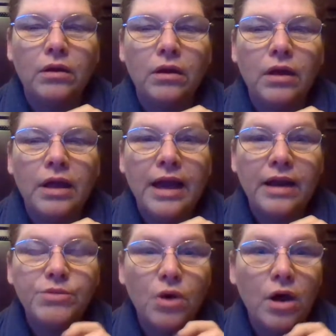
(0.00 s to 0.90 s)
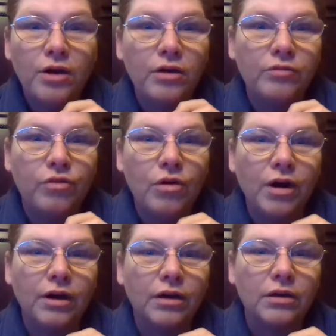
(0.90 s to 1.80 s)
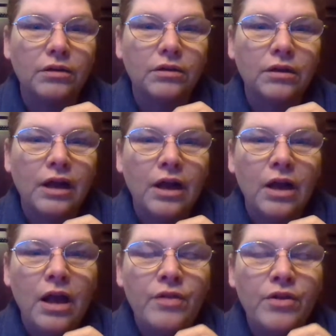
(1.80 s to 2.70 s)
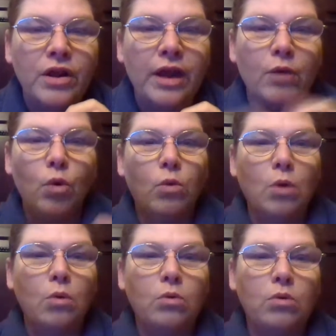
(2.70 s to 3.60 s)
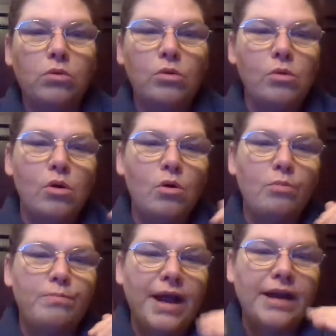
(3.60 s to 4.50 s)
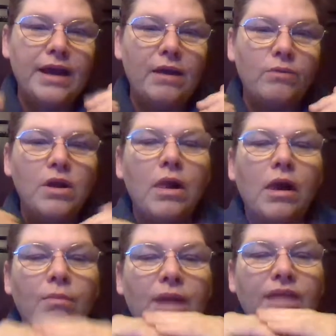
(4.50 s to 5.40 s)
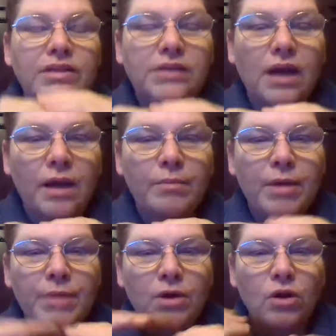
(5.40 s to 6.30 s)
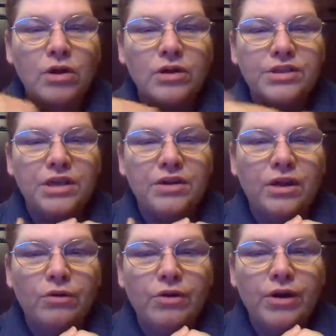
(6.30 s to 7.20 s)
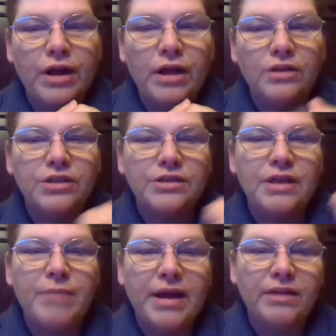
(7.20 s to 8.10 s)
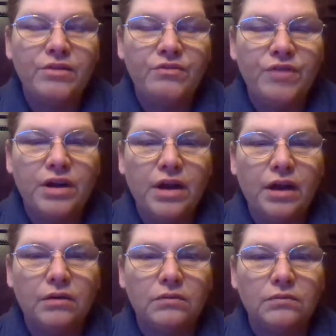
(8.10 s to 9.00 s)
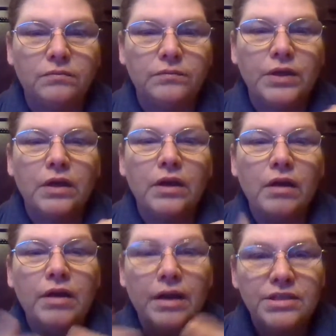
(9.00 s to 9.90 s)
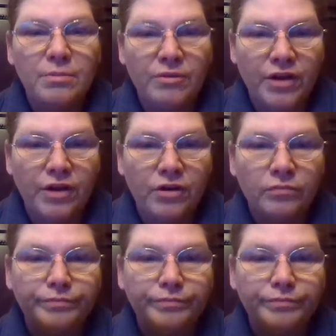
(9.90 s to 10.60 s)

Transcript: it got up to 104. And they're like, whoa, whoa, whoa, whoa, whoa, whoa, whoa, back down. And by this time, I'm no longer seeing an endocrinologist. I'm back at the VA. Yes, I'm a veteran.